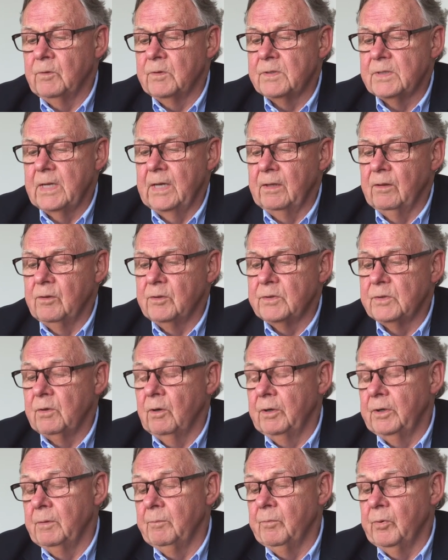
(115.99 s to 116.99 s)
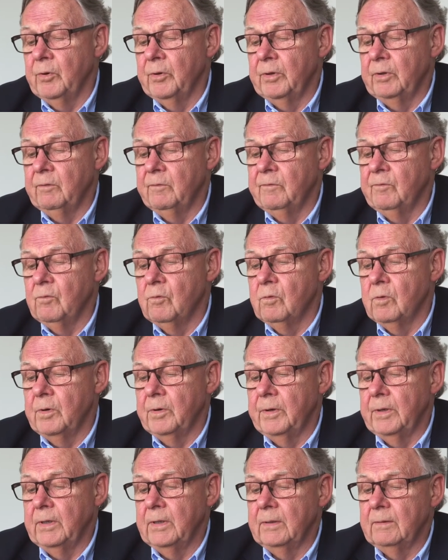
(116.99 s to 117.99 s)
was then the starting point
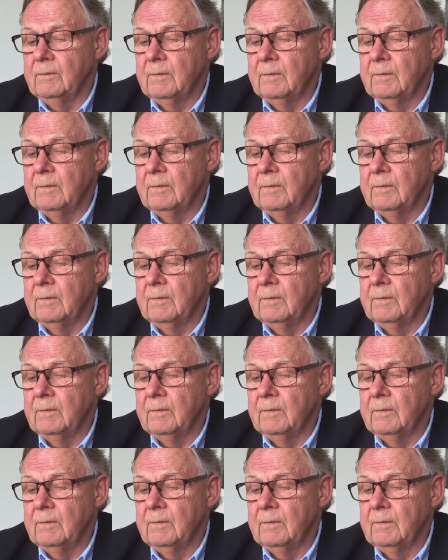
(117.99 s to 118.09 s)
for